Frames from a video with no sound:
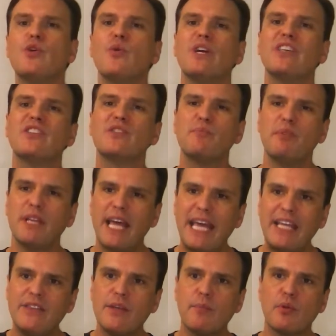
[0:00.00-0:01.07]
to
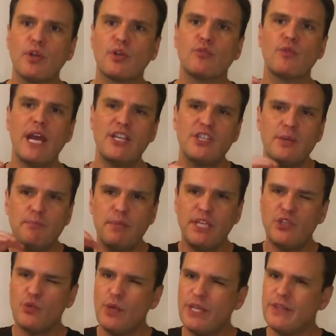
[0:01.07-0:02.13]
explain the progression
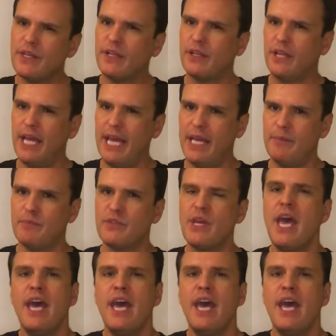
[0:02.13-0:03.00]
between the claims.